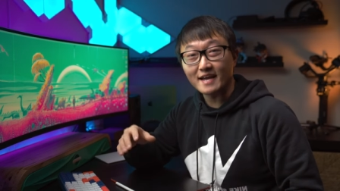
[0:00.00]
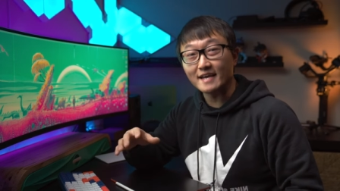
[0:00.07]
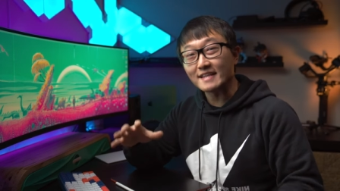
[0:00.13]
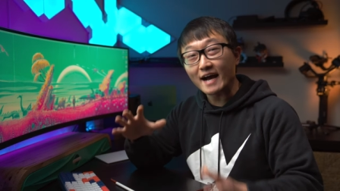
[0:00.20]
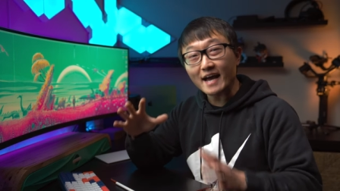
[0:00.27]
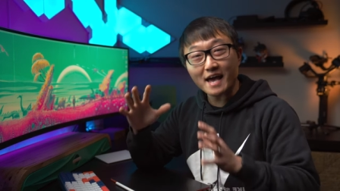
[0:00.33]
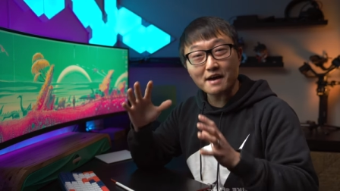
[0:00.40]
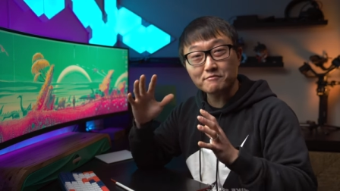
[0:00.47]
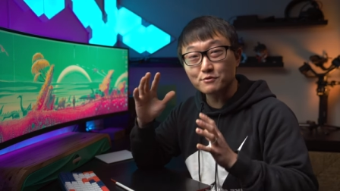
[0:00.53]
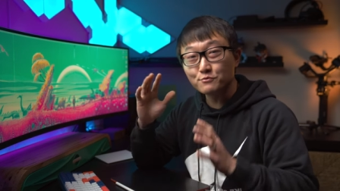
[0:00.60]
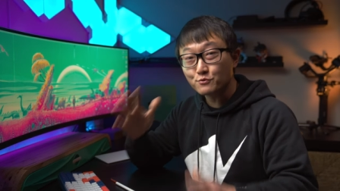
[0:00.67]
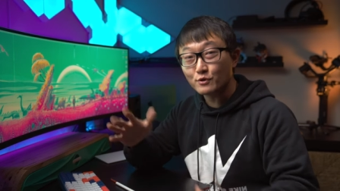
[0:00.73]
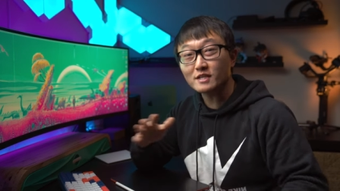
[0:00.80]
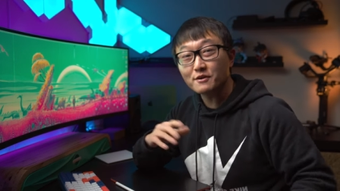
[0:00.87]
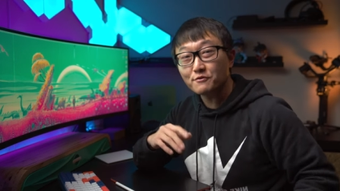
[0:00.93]
and I have a
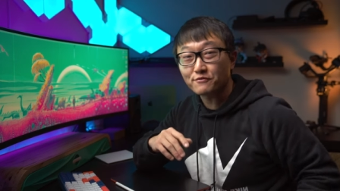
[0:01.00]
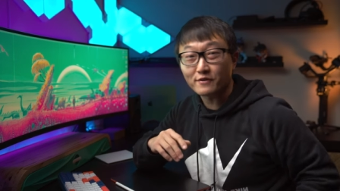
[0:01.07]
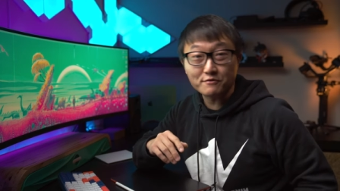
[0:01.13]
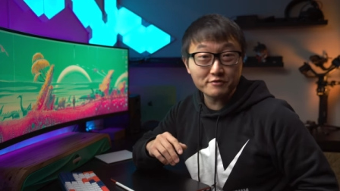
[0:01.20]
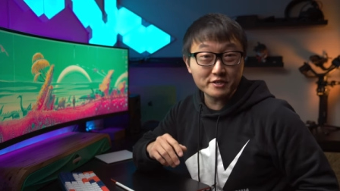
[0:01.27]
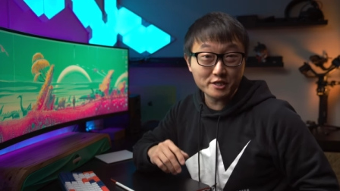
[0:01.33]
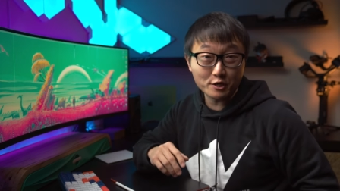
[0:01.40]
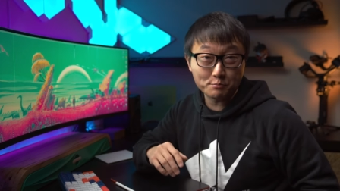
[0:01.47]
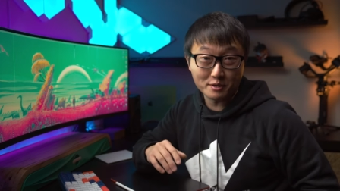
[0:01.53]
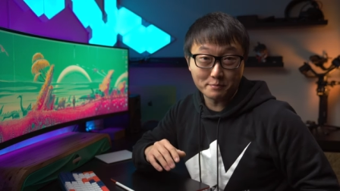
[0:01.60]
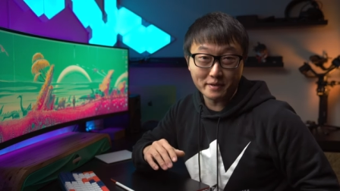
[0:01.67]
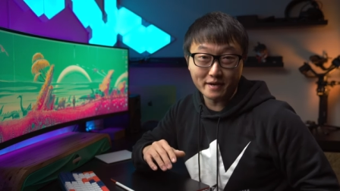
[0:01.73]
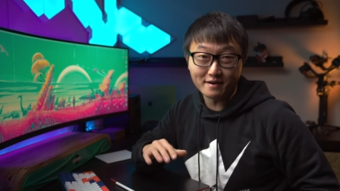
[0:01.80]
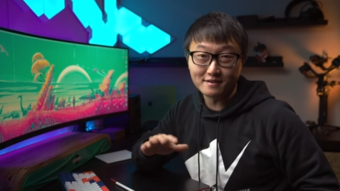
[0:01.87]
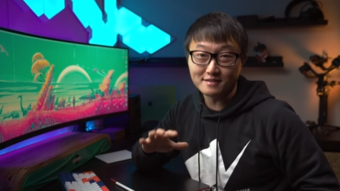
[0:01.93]
really fun video
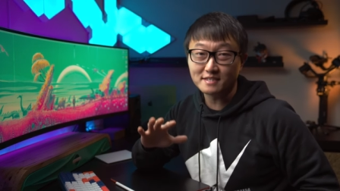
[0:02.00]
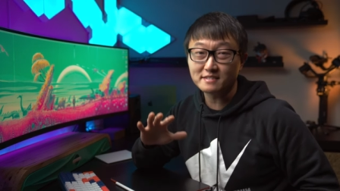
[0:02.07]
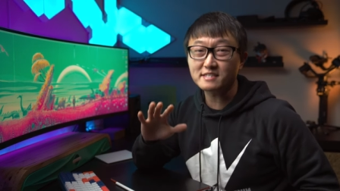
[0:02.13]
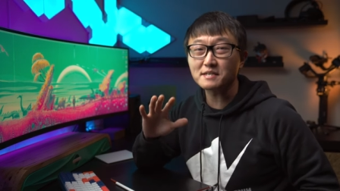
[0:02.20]
prepared and